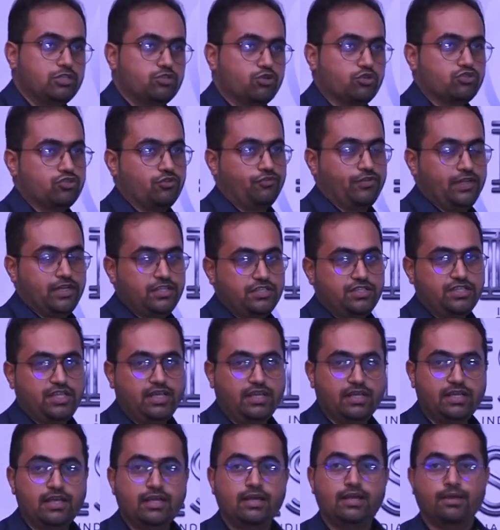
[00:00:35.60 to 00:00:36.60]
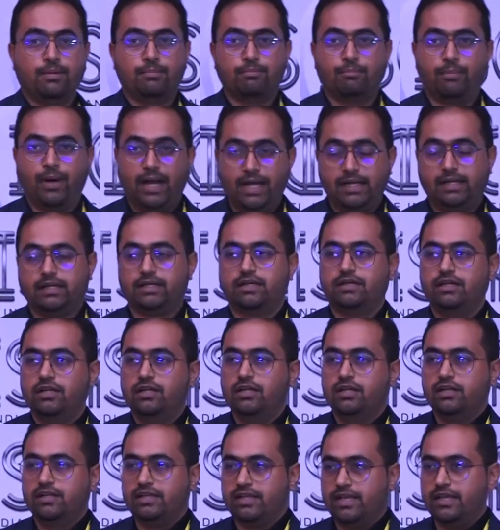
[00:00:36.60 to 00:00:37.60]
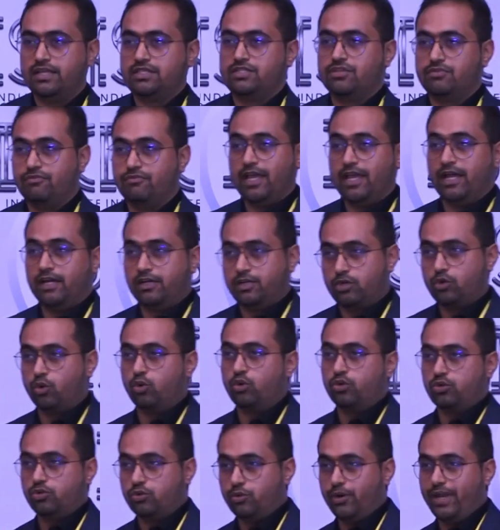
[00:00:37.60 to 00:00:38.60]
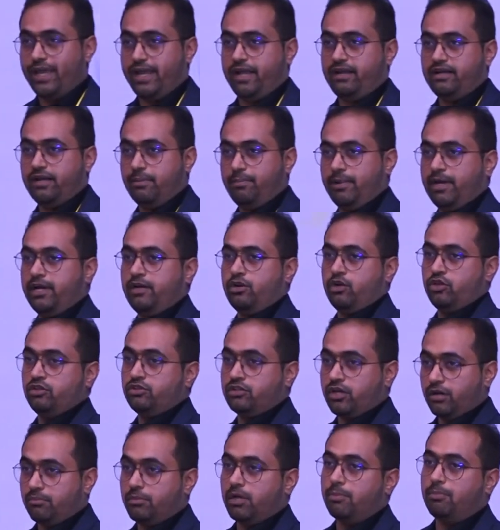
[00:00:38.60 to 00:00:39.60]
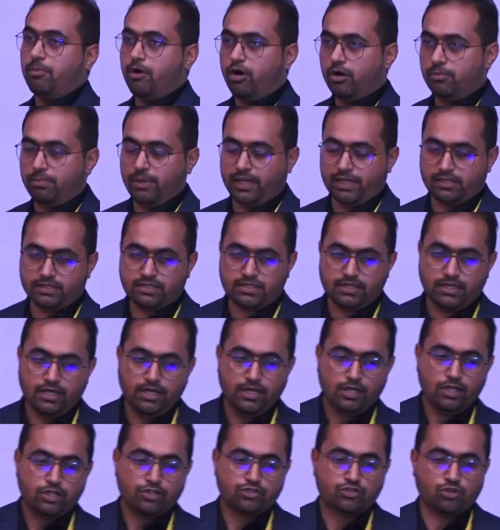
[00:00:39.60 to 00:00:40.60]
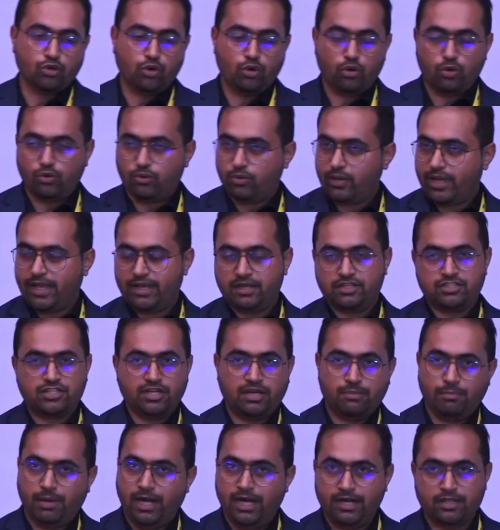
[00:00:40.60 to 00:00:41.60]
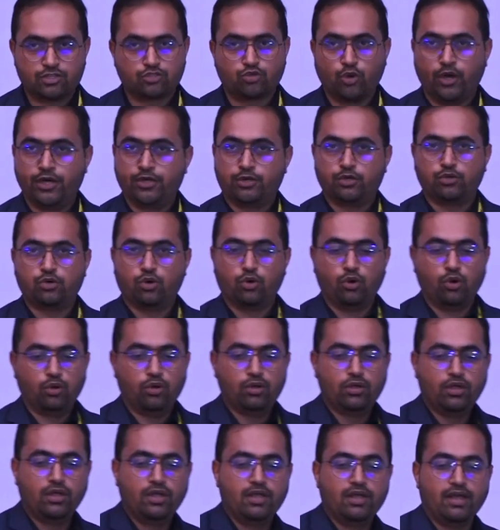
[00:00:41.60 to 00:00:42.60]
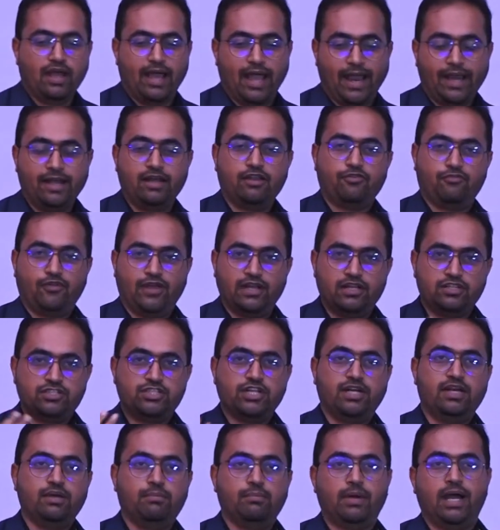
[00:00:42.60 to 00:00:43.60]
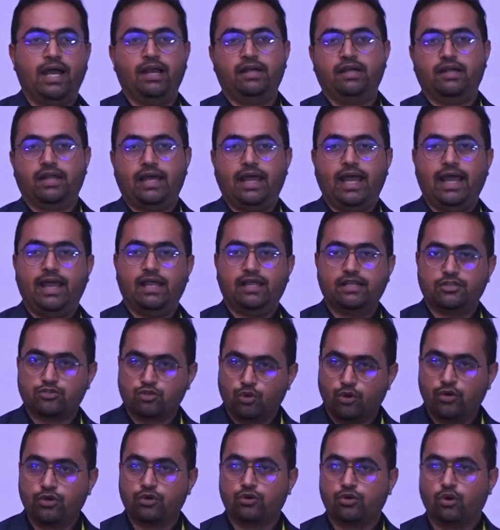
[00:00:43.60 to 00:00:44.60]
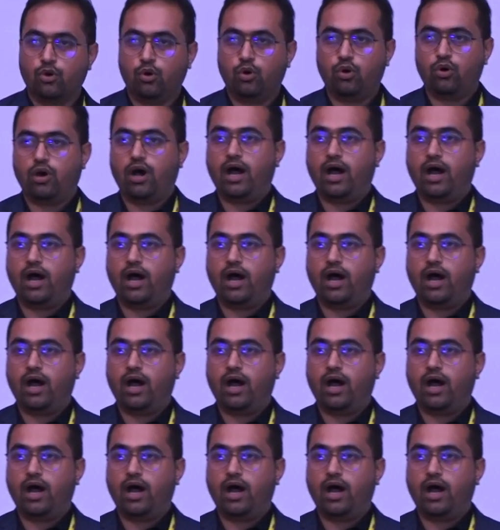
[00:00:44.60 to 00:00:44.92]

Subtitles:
source of energy, but yes, are today dependent on thermal power plants. So energy demand is going to grow, and if energy demand is going to grow,